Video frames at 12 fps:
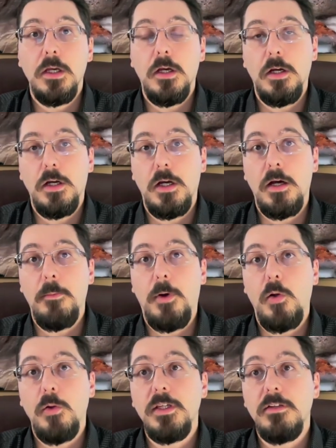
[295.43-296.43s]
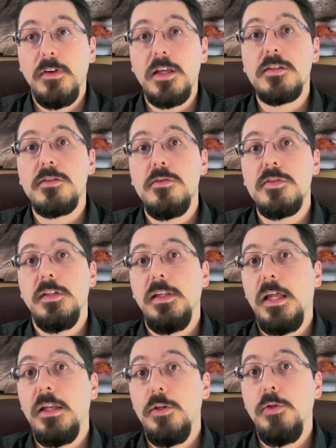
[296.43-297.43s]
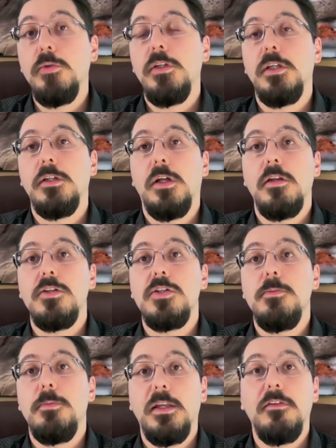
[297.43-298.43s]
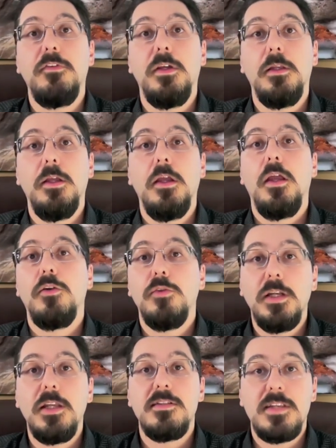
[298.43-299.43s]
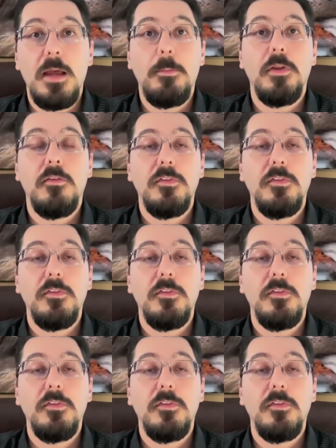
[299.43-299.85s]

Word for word: um, all the investors in that new technology benefit. A great example of